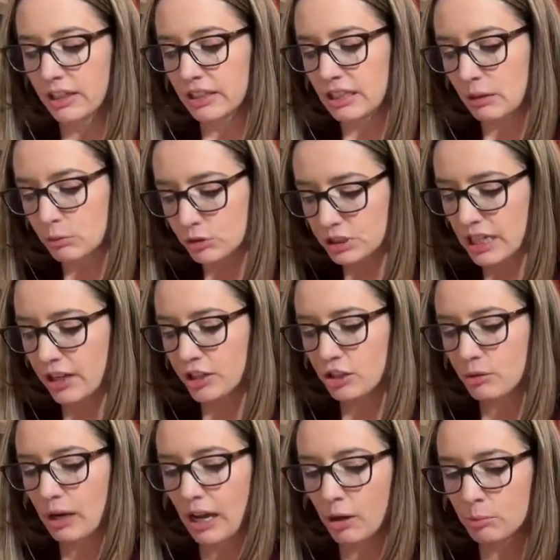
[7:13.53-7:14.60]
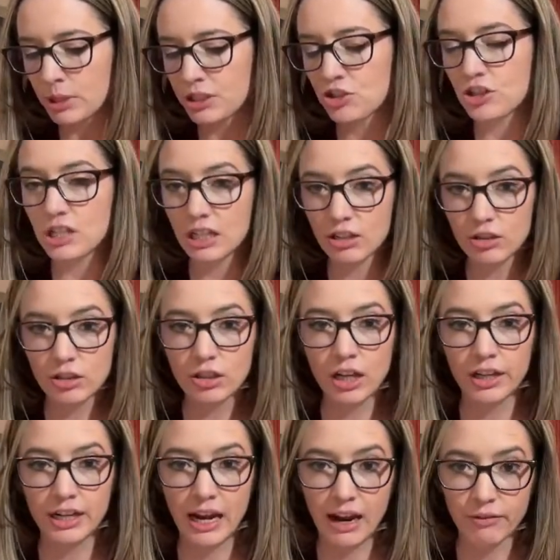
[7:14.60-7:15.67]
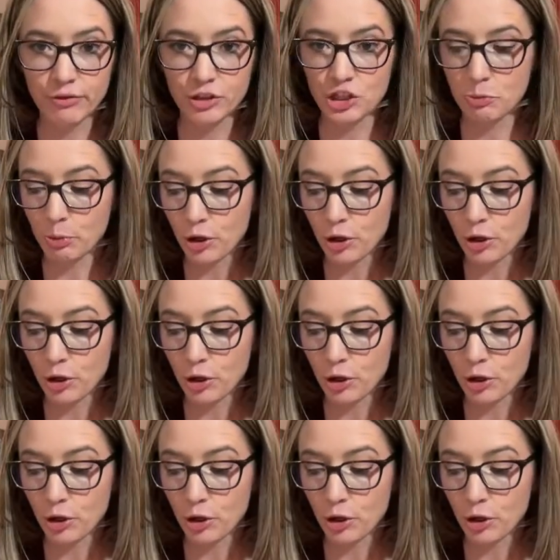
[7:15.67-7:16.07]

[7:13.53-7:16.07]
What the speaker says: that will tell you how much nickel on average